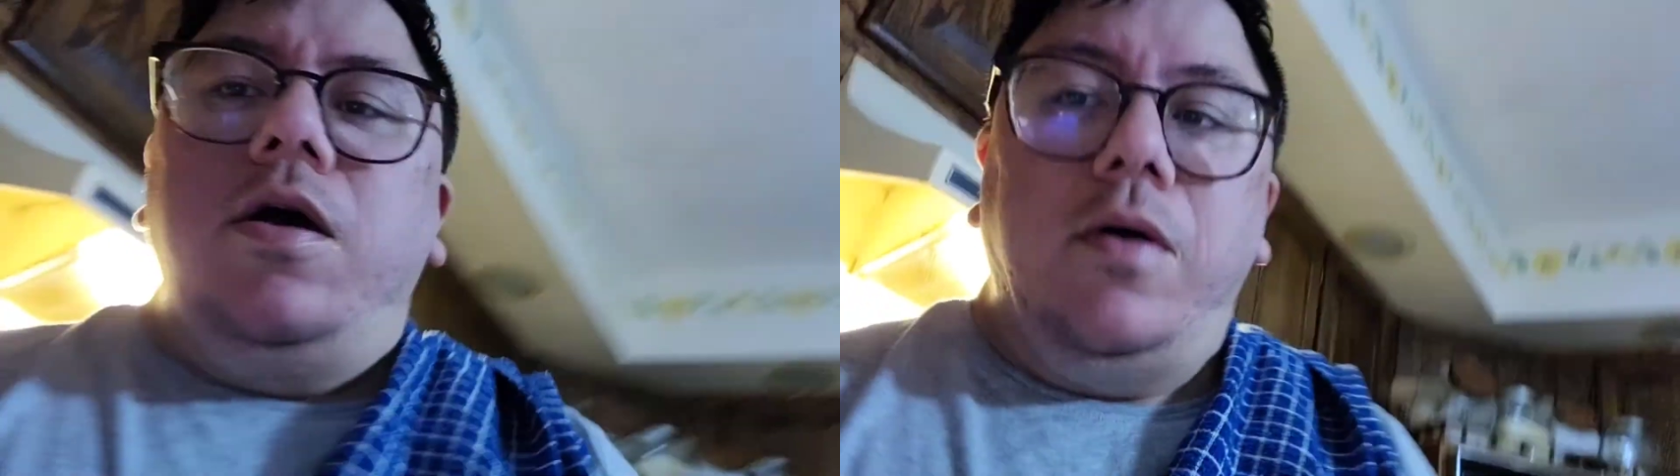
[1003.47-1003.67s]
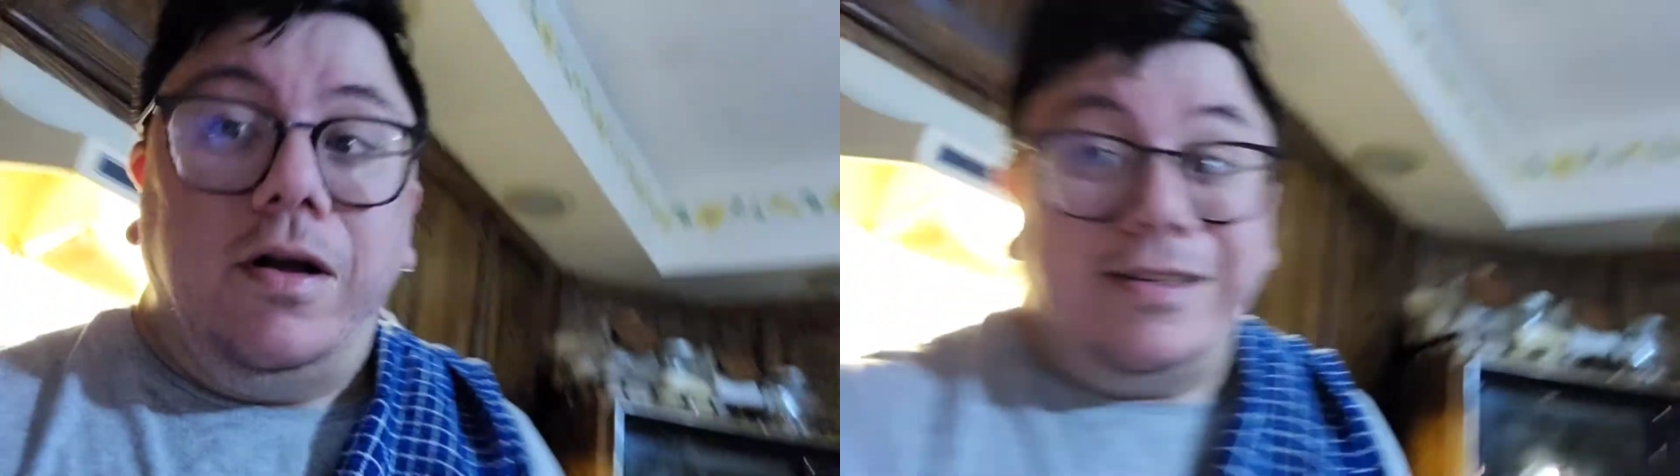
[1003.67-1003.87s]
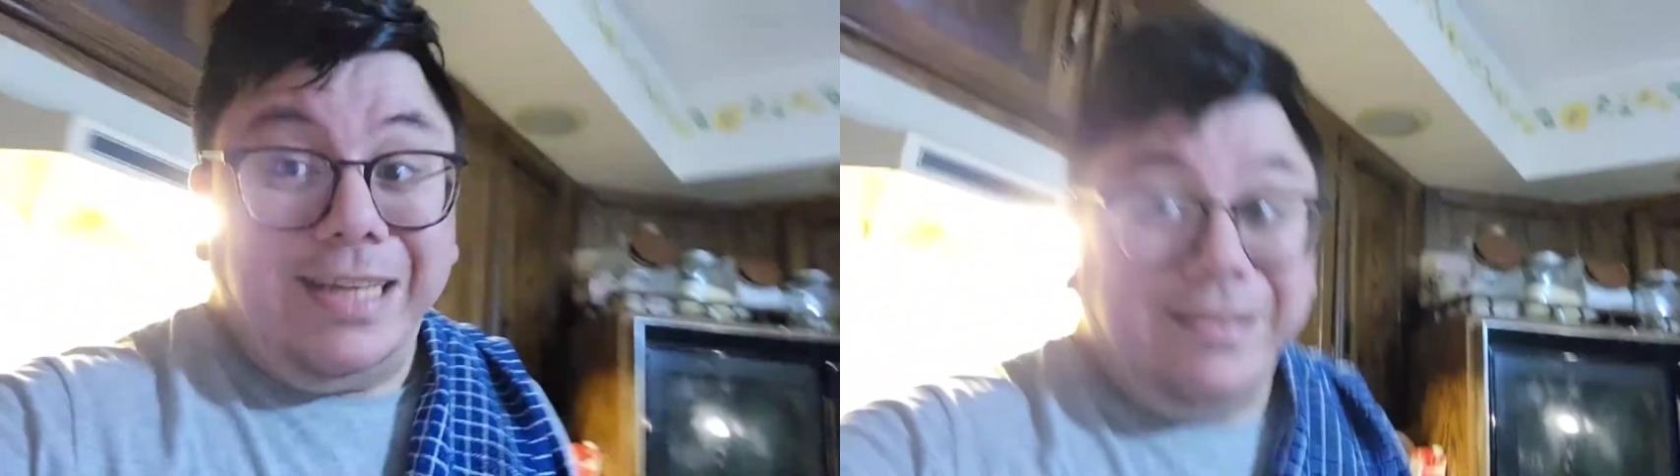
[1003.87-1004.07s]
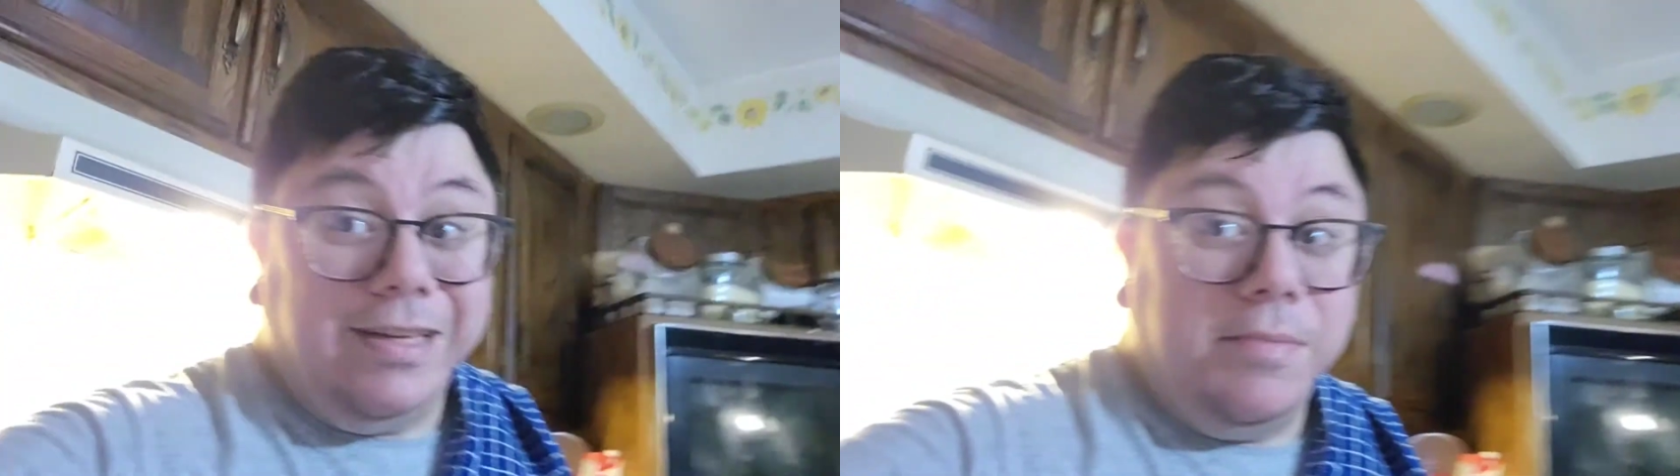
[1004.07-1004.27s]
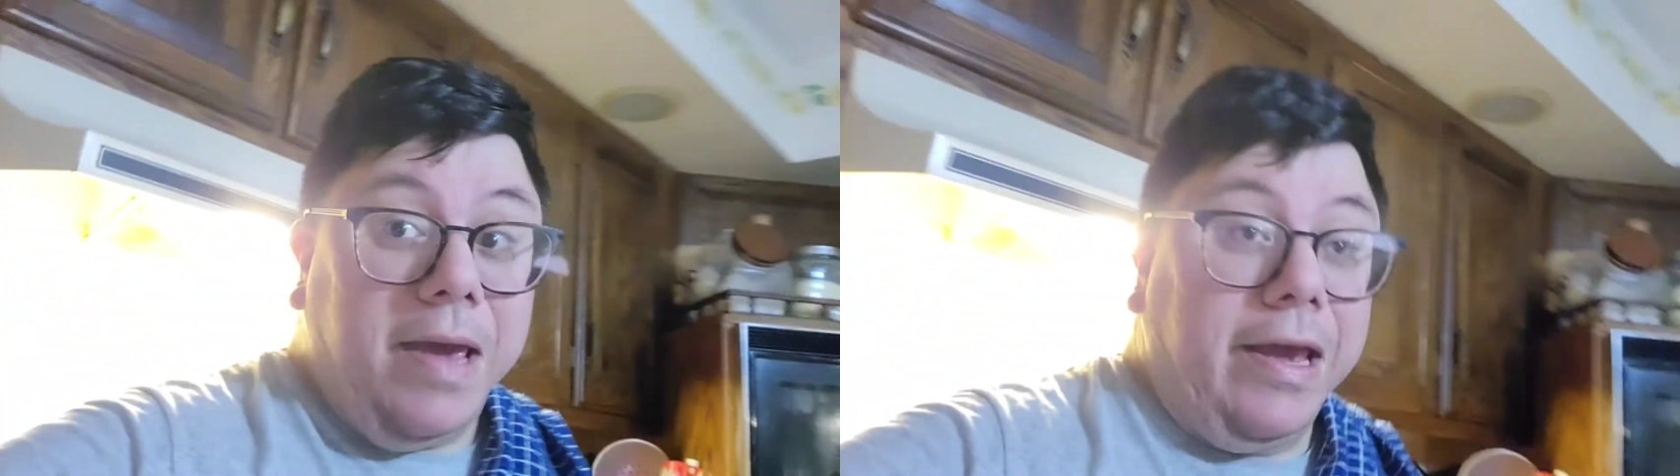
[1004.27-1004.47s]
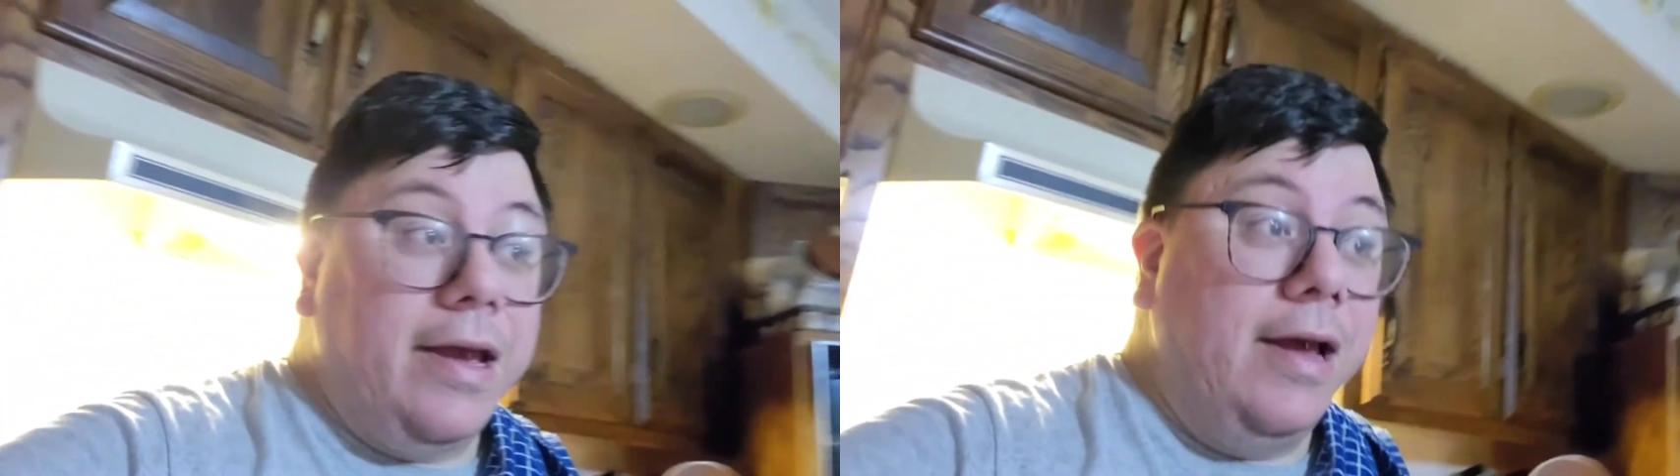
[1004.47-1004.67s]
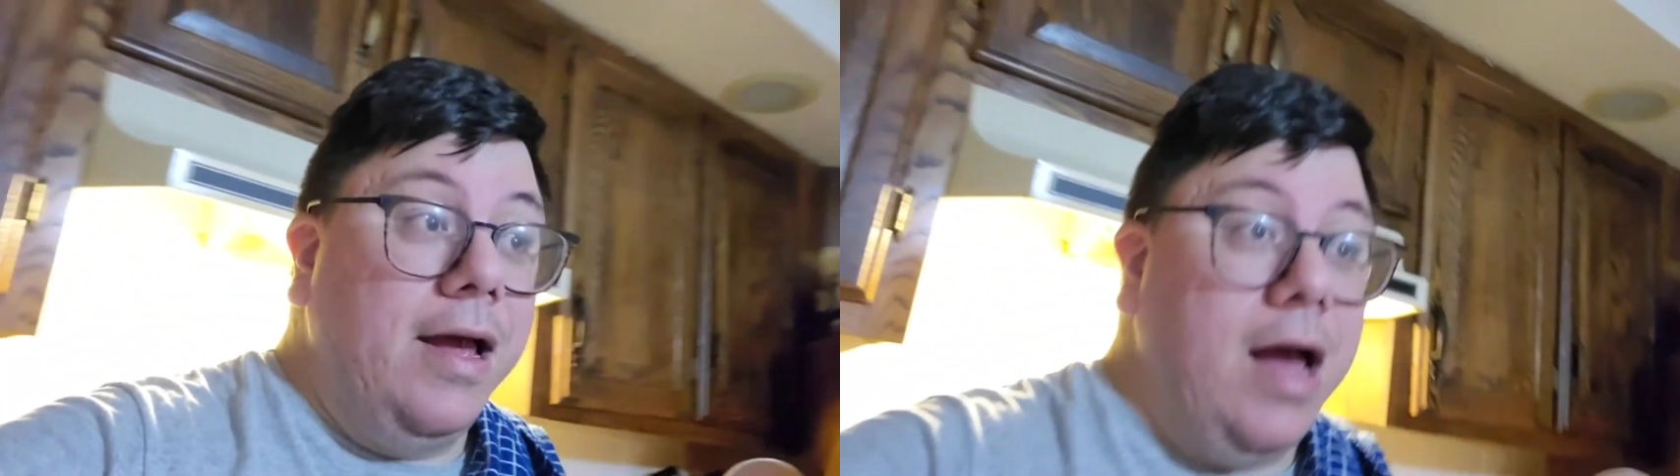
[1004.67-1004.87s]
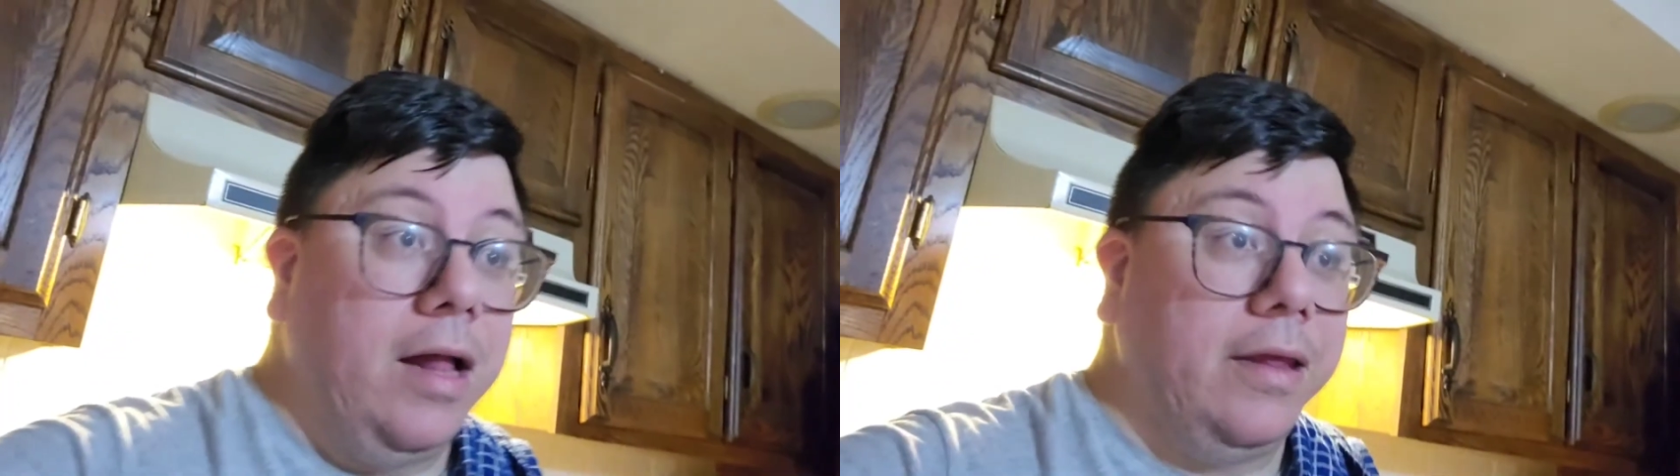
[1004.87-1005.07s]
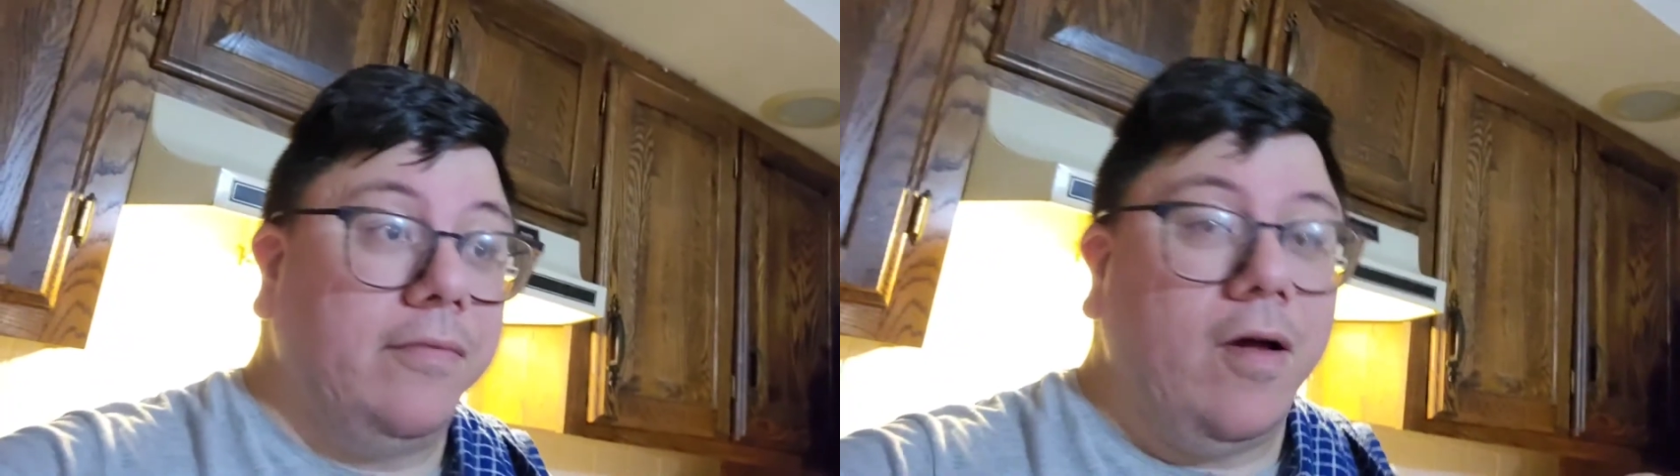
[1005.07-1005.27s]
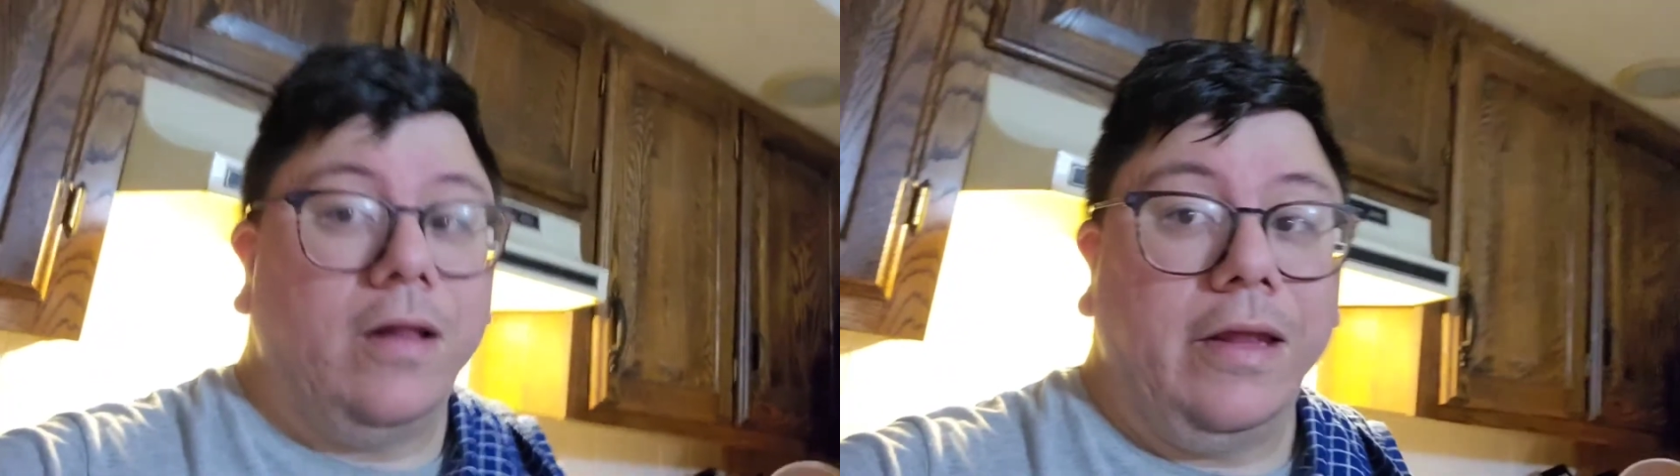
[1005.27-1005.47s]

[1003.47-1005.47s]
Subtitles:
Well, it's easy to make. I'll leave all